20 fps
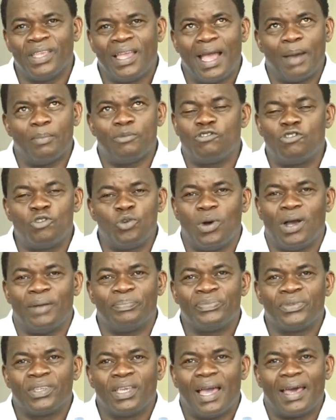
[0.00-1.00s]
I'm sure
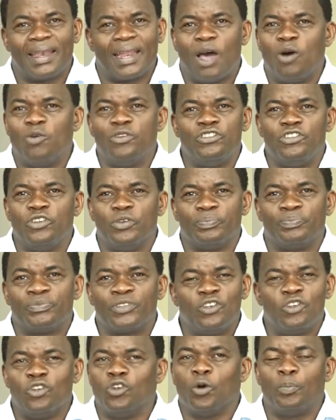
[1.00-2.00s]
around you,
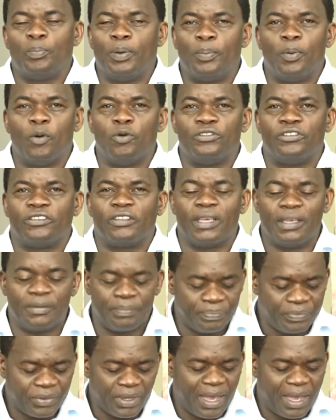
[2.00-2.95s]
you know, people would say,